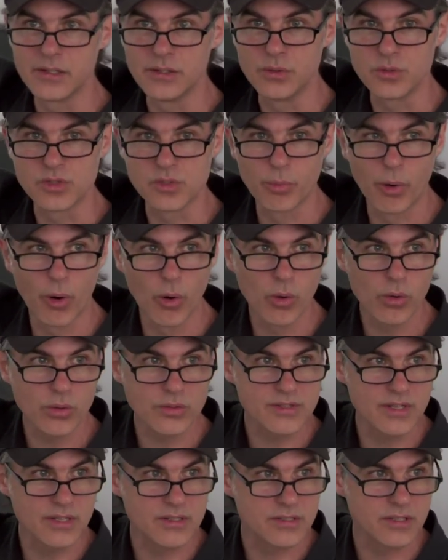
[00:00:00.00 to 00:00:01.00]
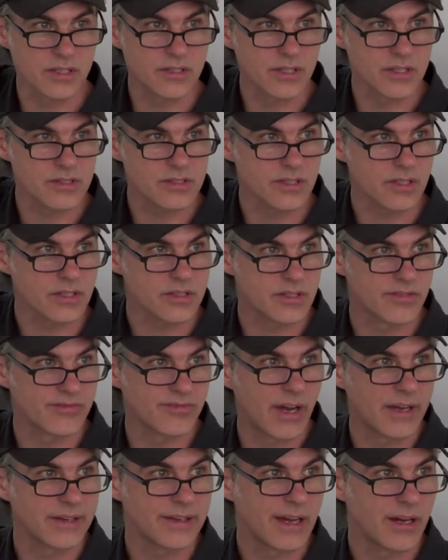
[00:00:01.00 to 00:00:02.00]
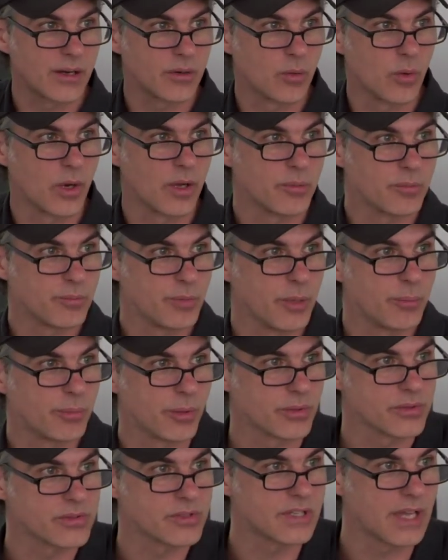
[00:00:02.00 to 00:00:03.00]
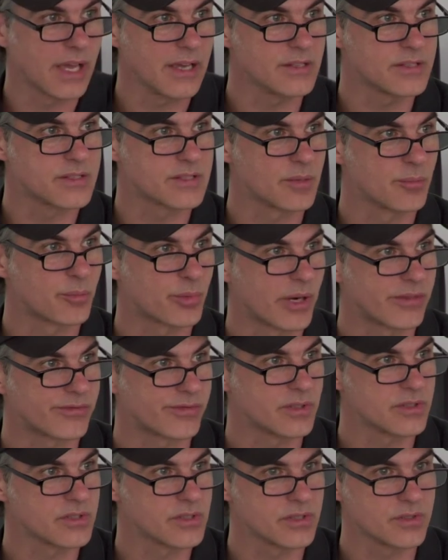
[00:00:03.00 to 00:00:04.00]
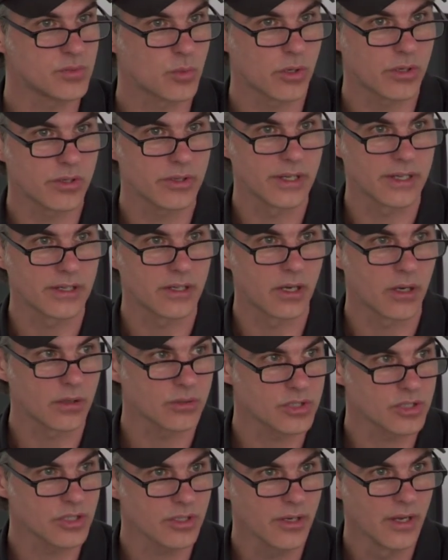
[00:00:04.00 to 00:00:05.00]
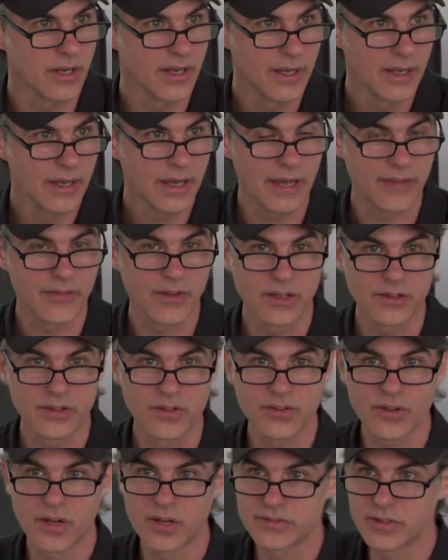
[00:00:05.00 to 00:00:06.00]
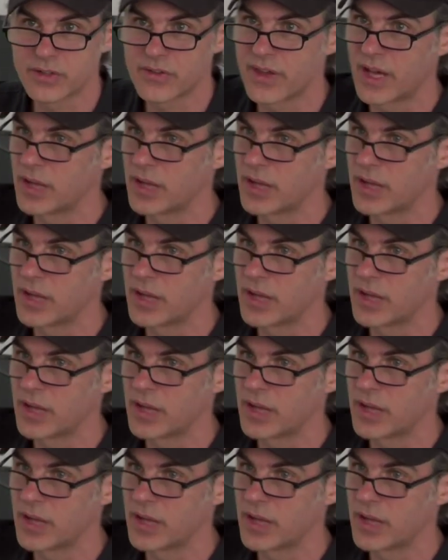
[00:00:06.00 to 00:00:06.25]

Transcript: used polls and statistics to find out what people's tastes and preferences were in culture, and they discovered